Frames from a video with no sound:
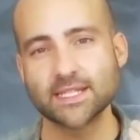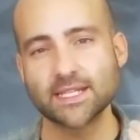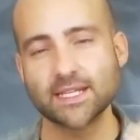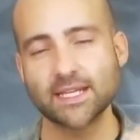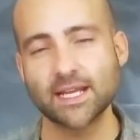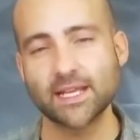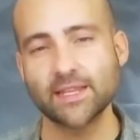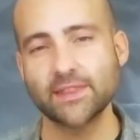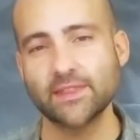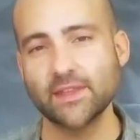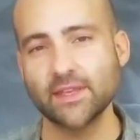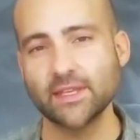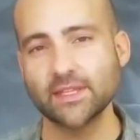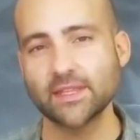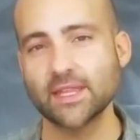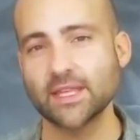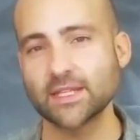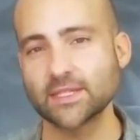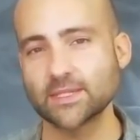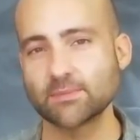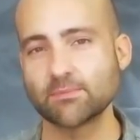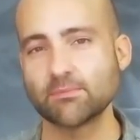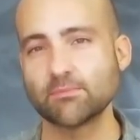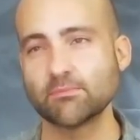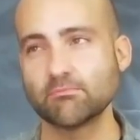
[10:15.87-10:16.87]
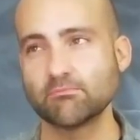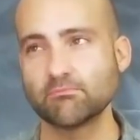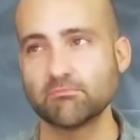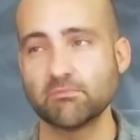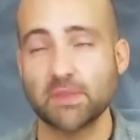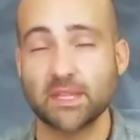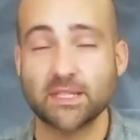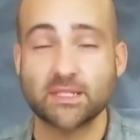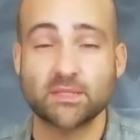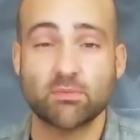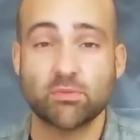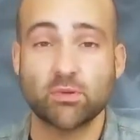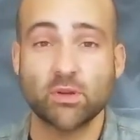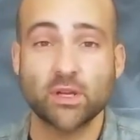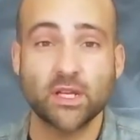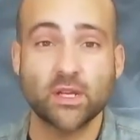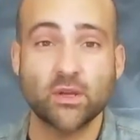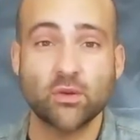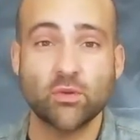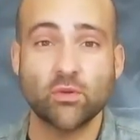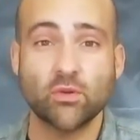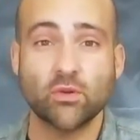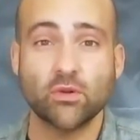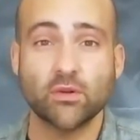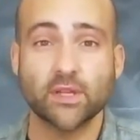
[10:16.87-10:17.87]
And I think that's that's pretty
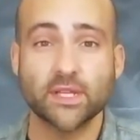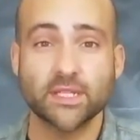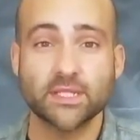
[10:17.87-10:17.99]
cool.